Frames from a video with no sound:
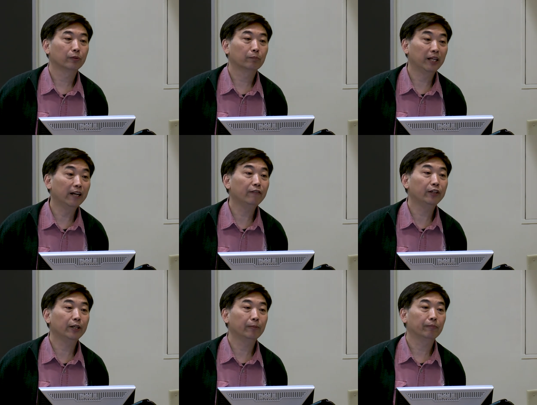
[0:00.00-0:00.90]

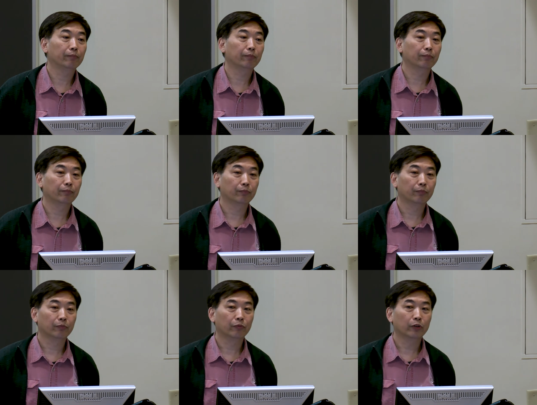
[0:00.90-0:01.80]
behavior.
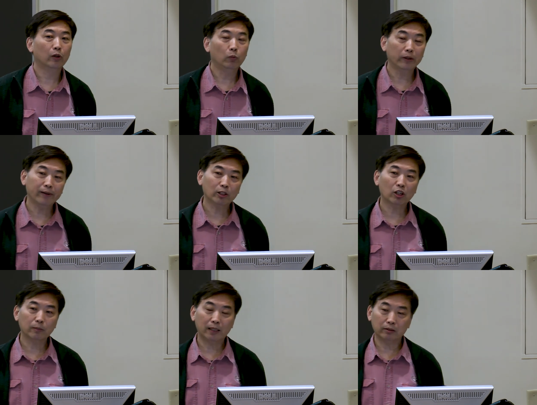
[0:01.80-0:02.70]
Now, we will
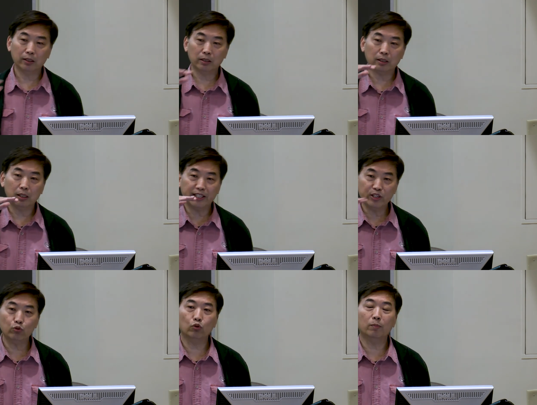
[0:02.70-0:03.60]
talk about these
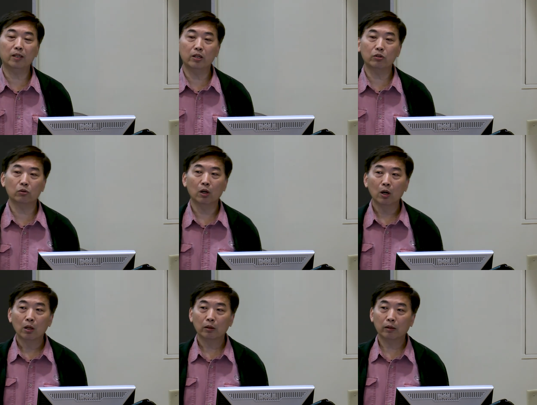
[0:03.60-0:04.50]
instruments.
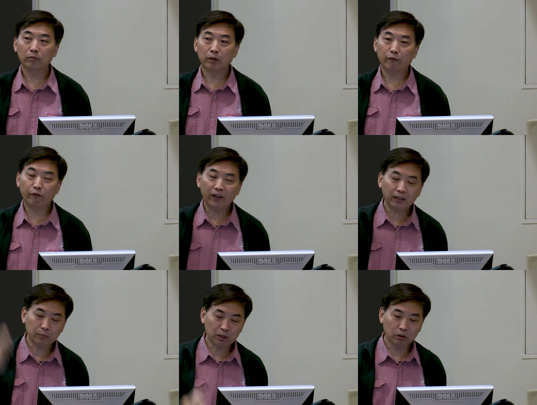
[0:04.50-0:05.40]
The
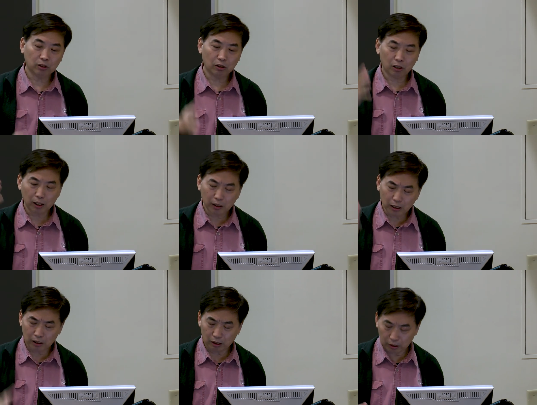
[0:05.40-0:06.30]
fundamental or
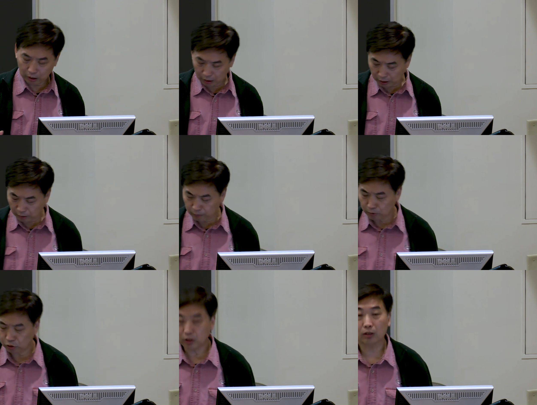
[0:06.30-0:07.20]

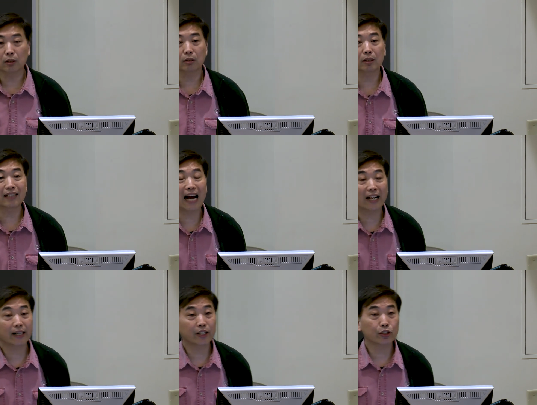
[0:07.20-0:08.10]
utmost the
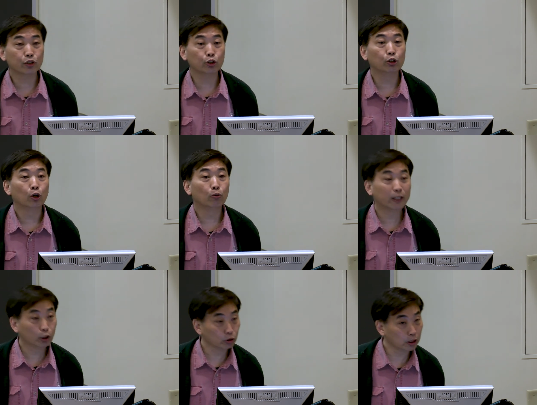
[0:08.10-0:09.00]
target is to
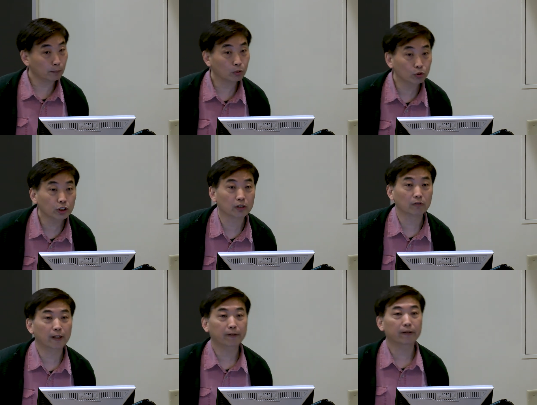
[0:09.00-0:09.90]
reduce the pollution.
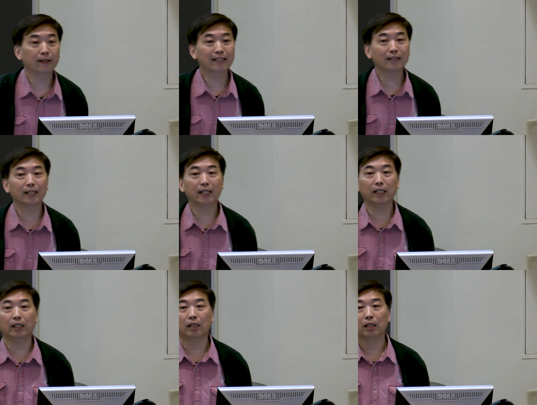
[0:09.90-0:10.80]
Right? That's the key.